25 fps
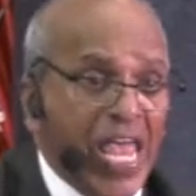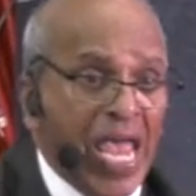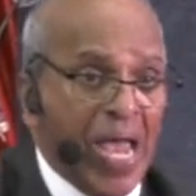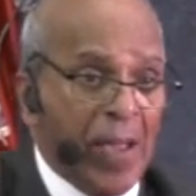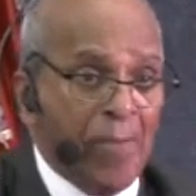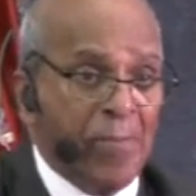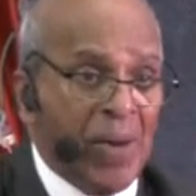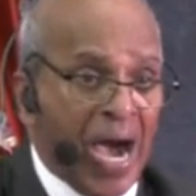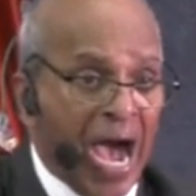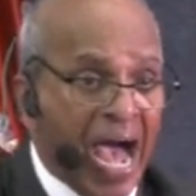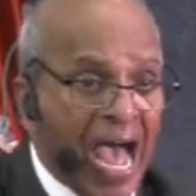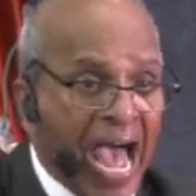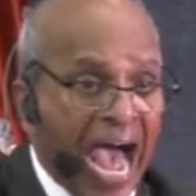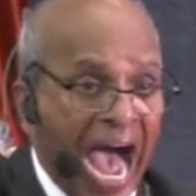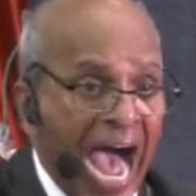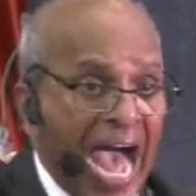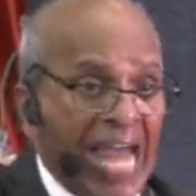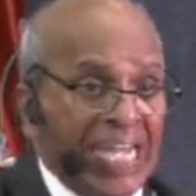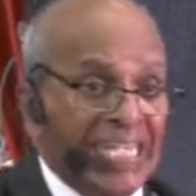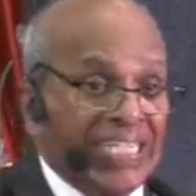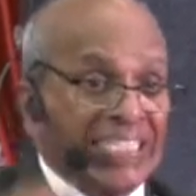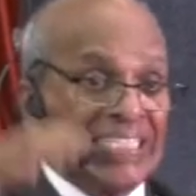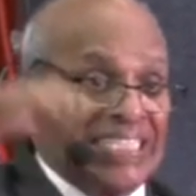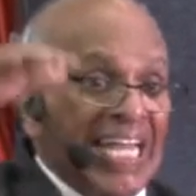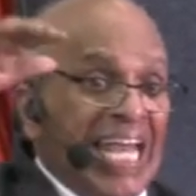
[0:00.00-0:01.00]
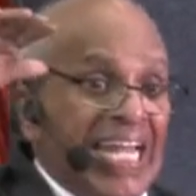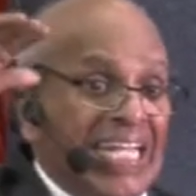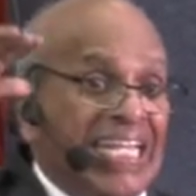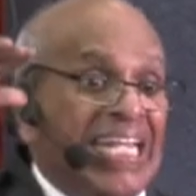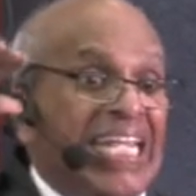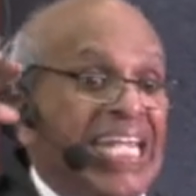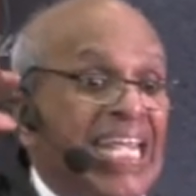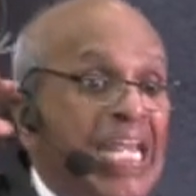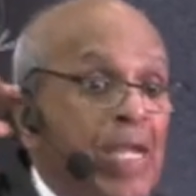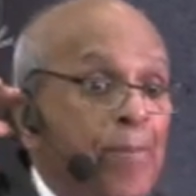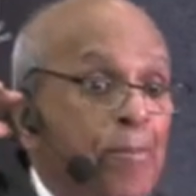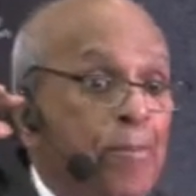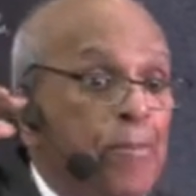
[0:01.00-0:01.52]
them and then
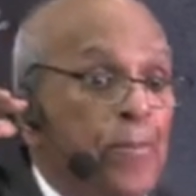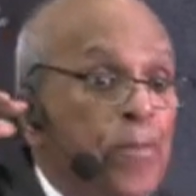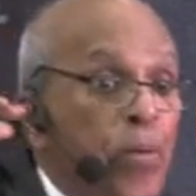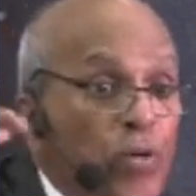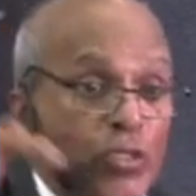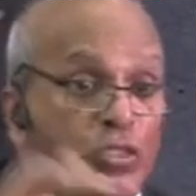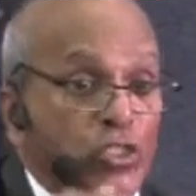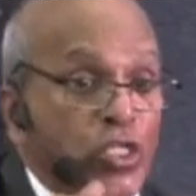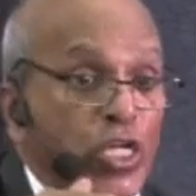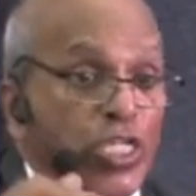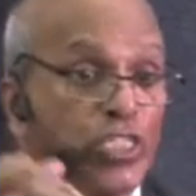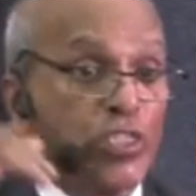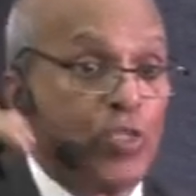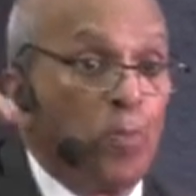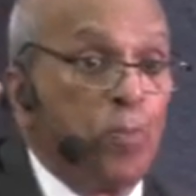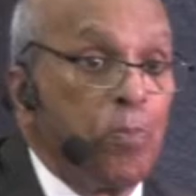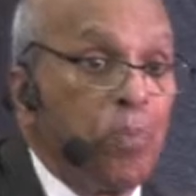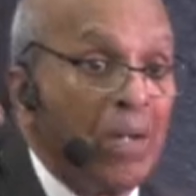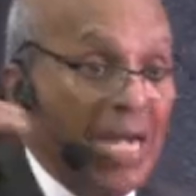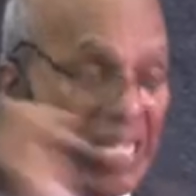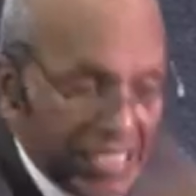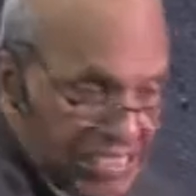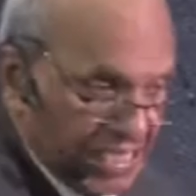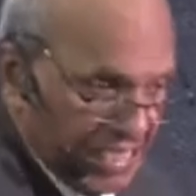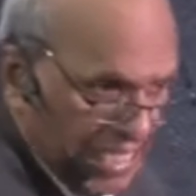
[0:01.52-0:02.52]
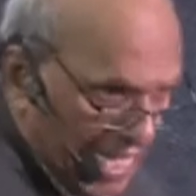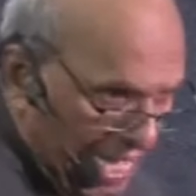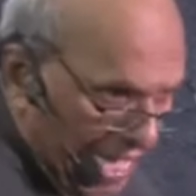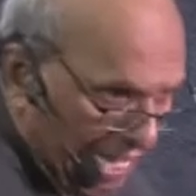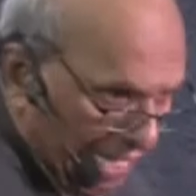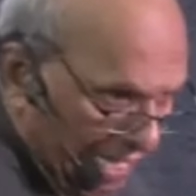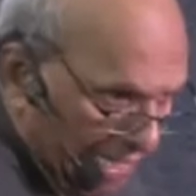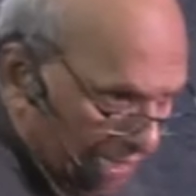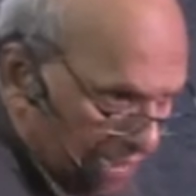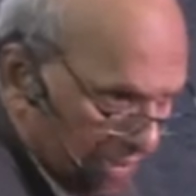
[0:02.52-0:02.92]
he put his blessing.